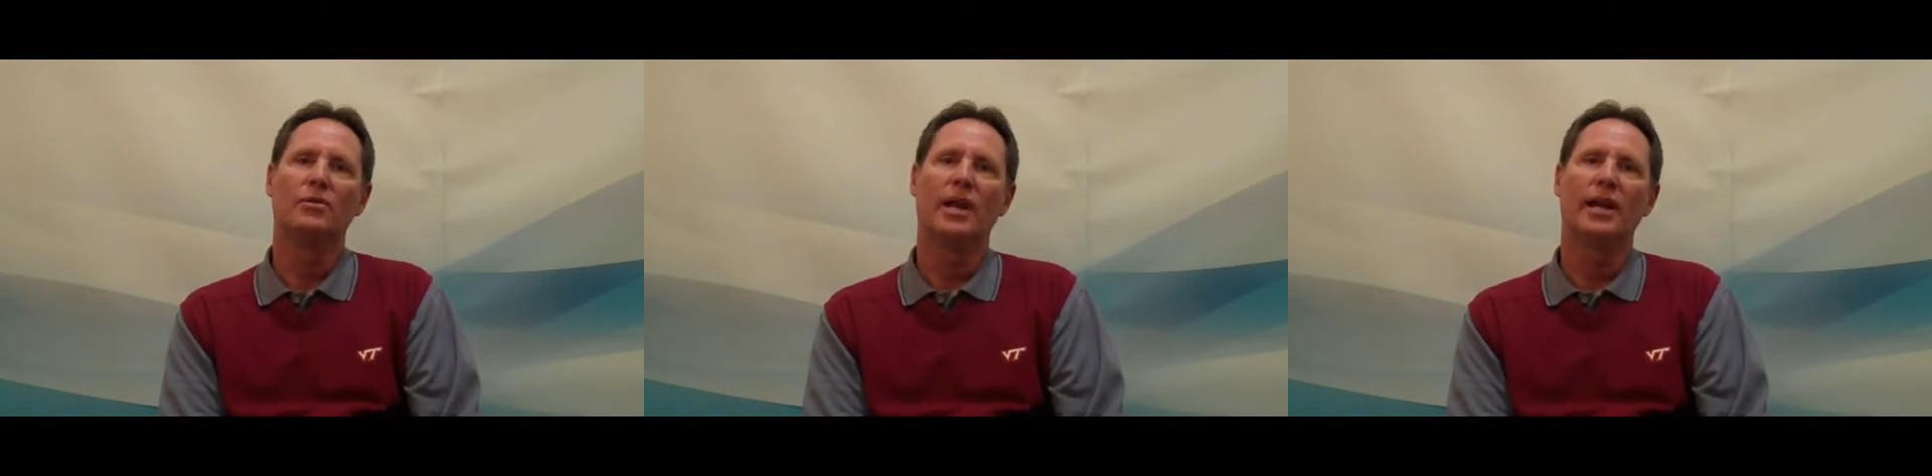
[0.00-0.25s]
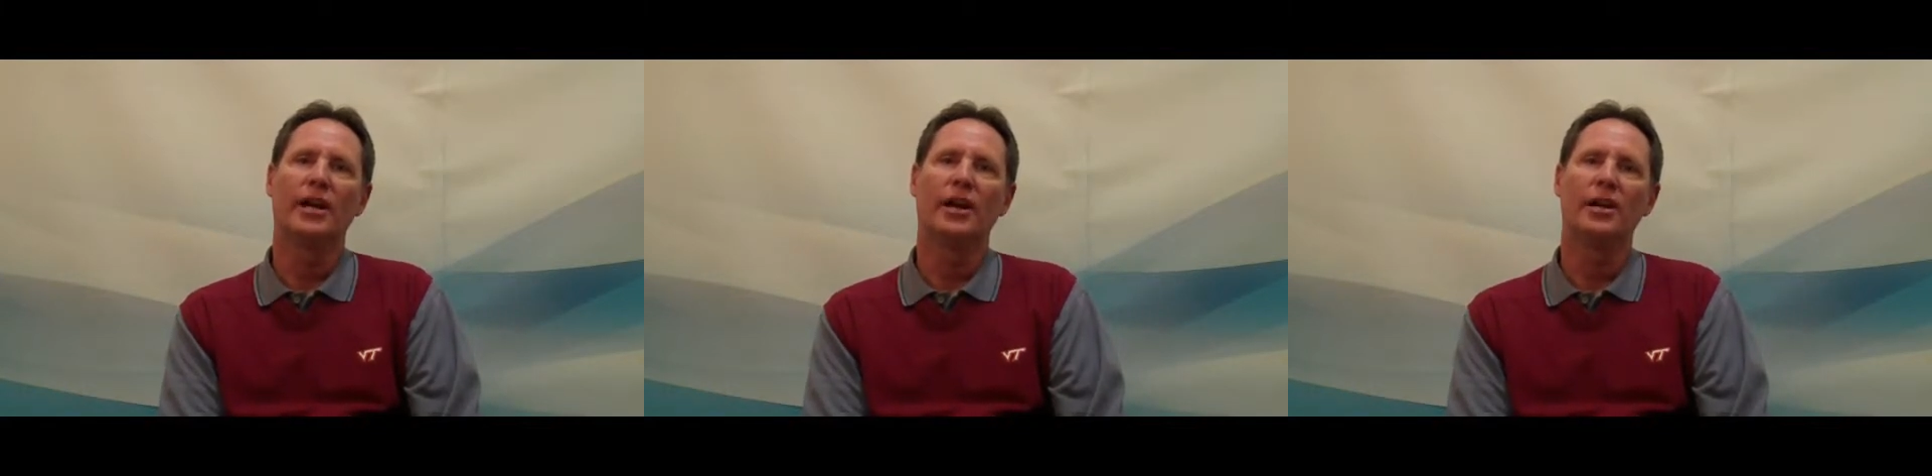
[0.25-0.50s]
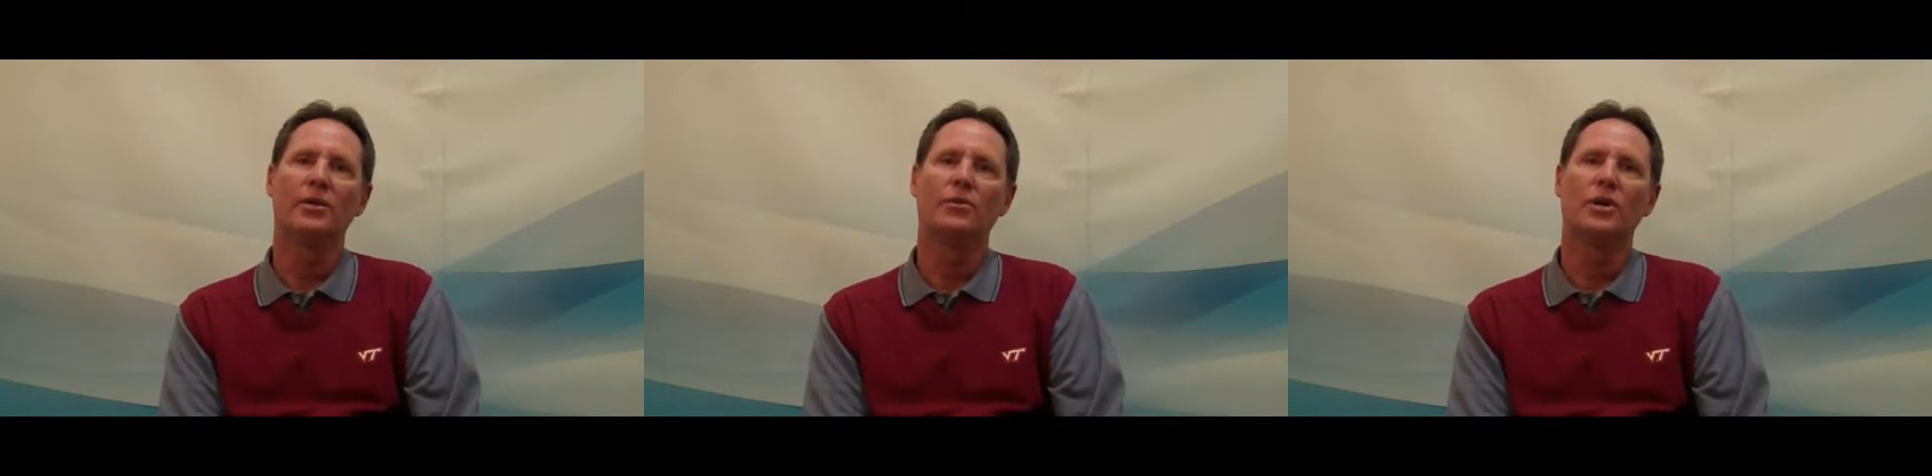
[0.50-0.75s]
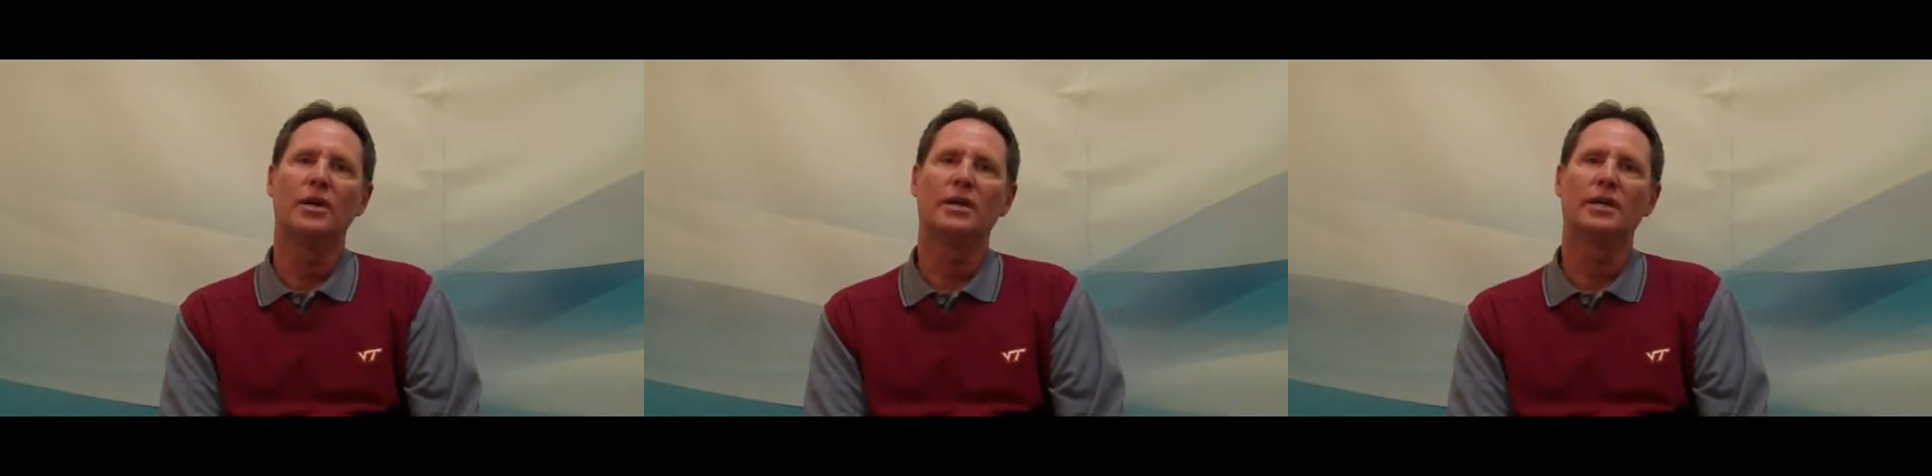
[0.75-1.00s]
While an area
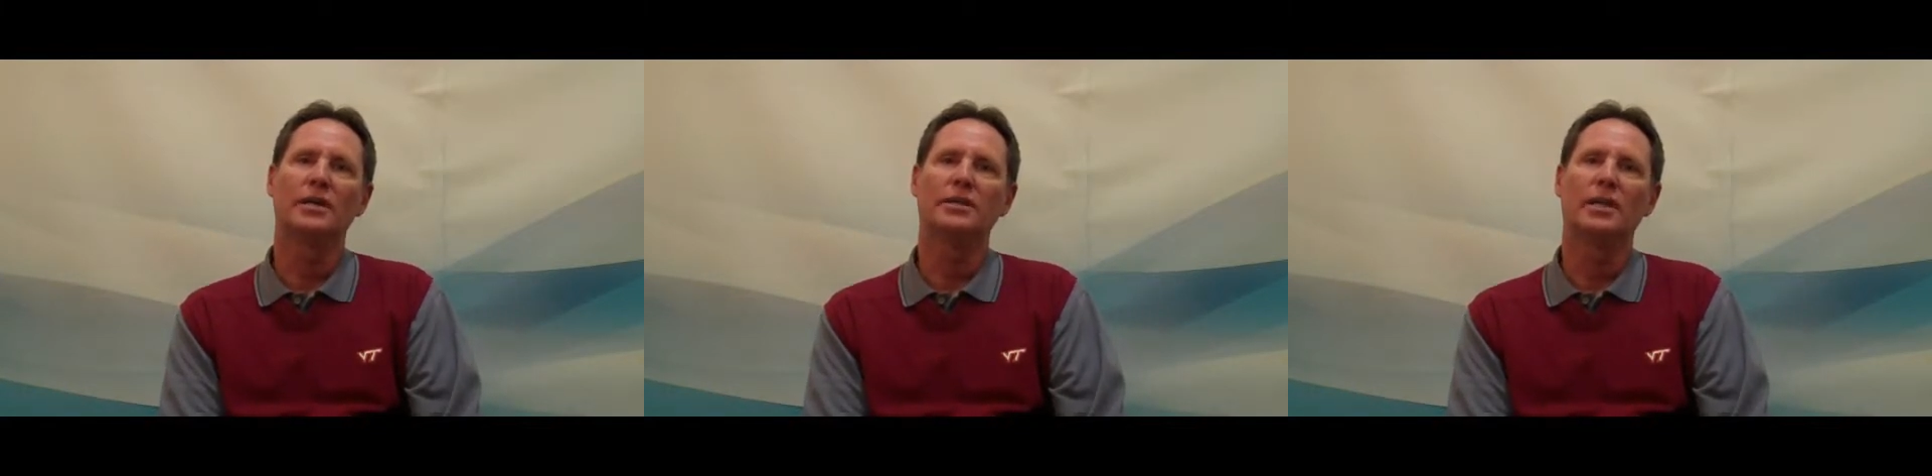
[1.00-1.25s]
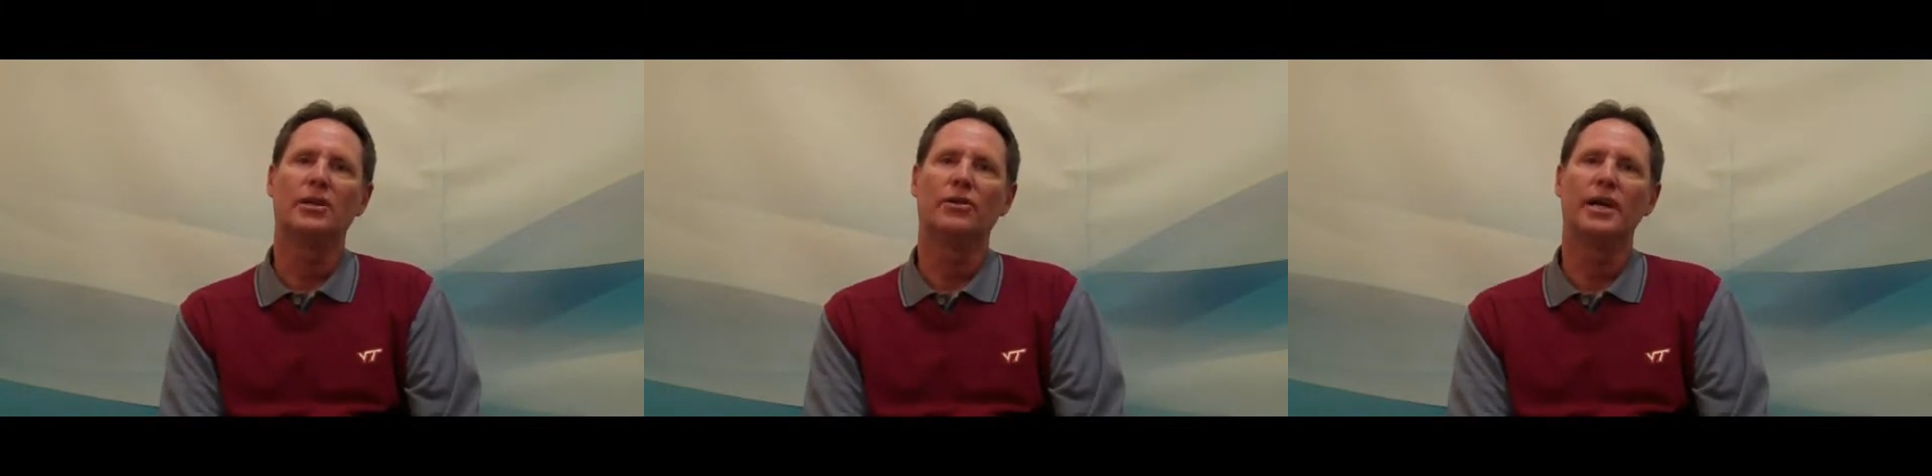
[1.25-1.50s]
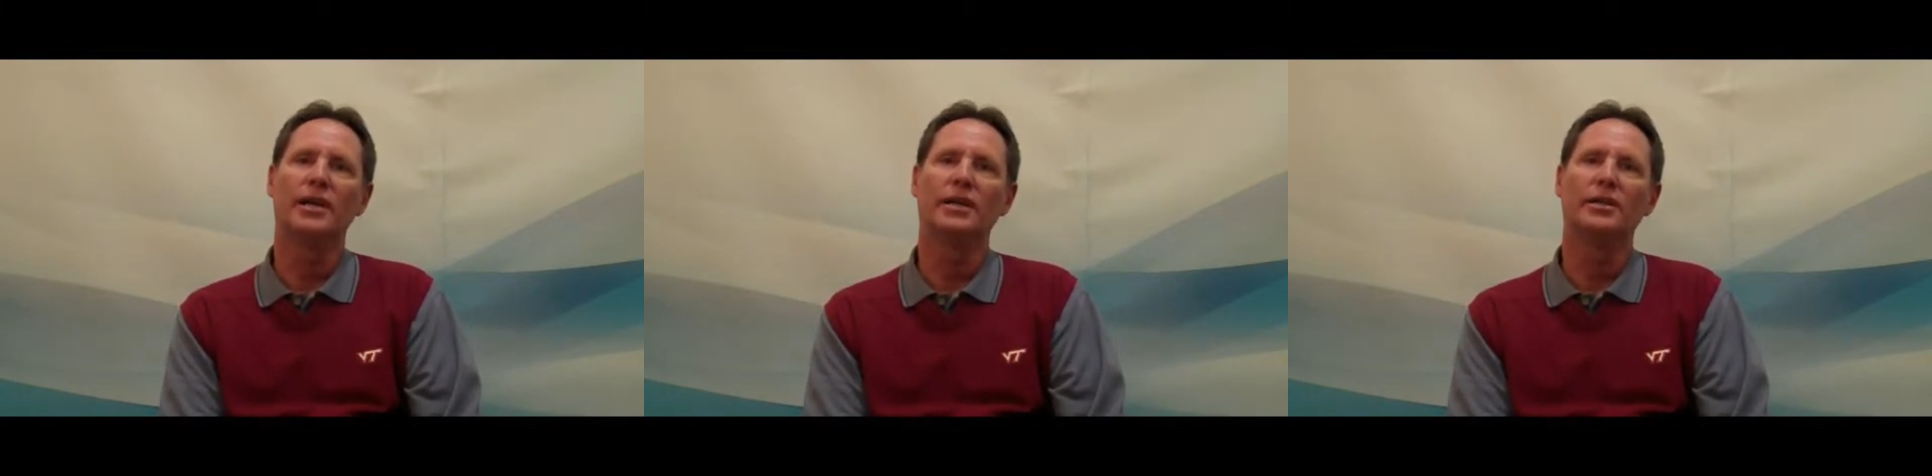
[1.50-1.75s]
rug is a great